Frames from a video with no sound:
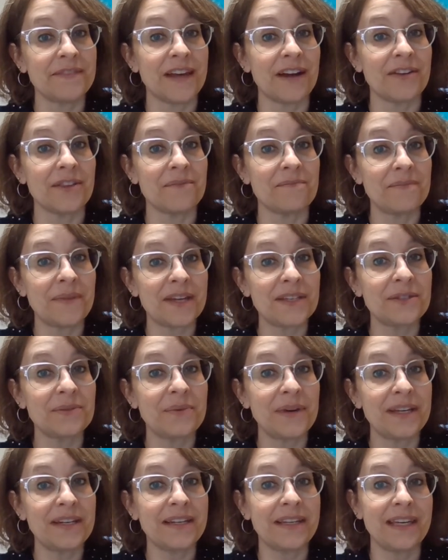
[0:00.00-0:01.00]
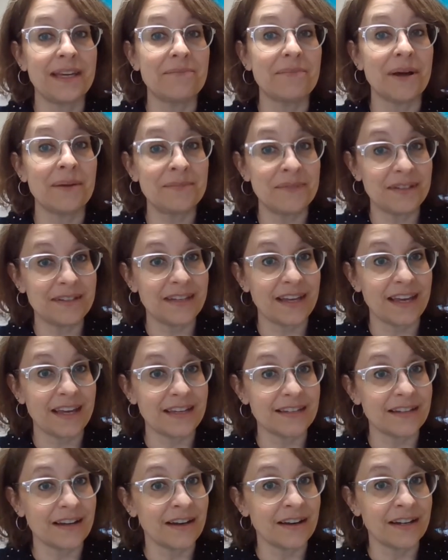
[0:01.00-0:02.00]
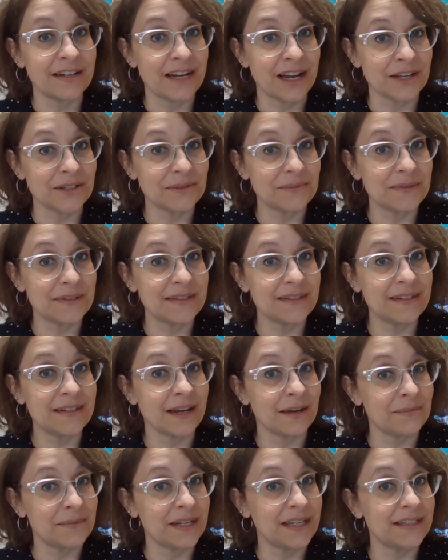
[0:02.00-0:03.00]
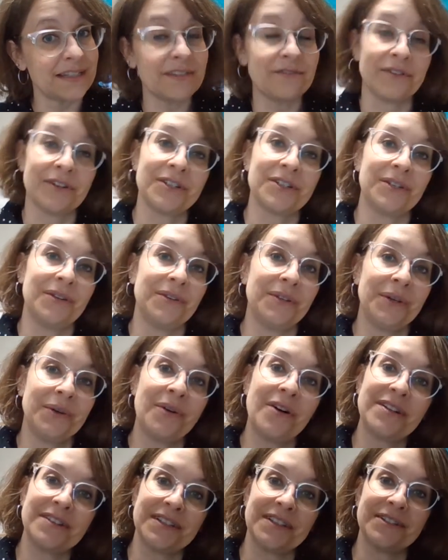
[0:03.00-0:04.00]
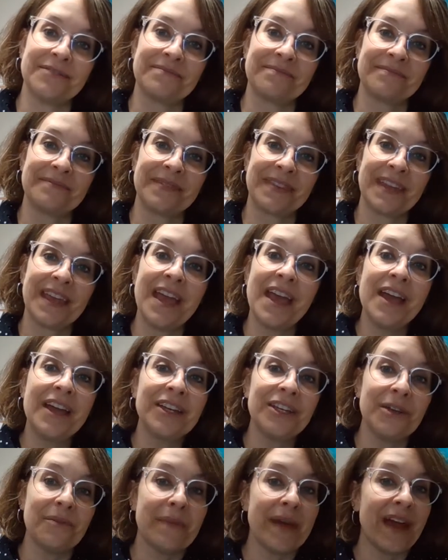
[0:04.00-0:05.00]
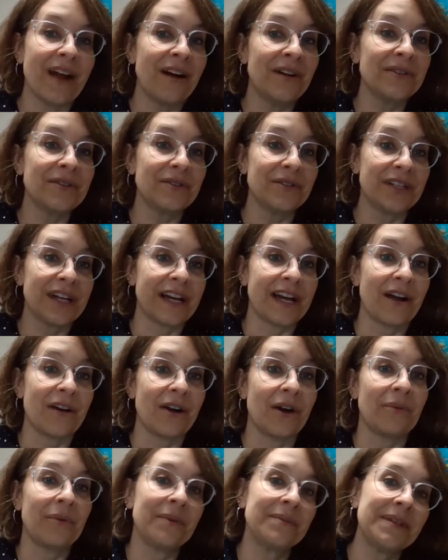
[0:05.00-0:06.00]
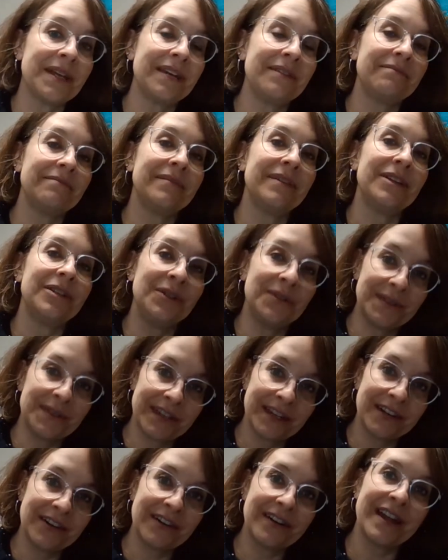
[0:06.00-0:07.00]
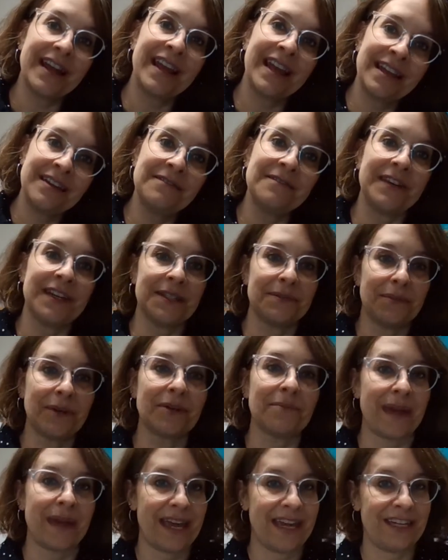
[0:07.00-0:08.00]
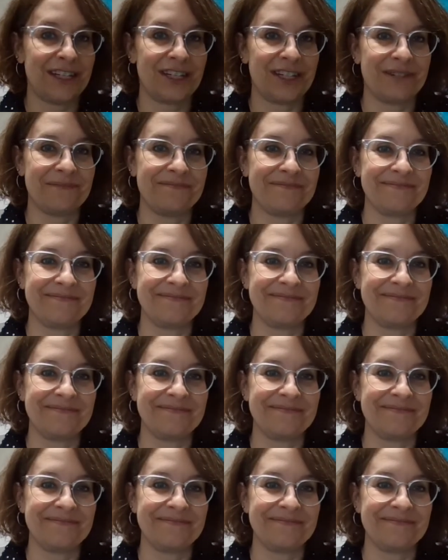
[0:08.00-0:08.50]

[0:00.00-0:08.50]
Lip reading: They are the best way to keep up to date on announcements and updates at First UU Alton. You may also check out our website, newsletter, and Facebook page.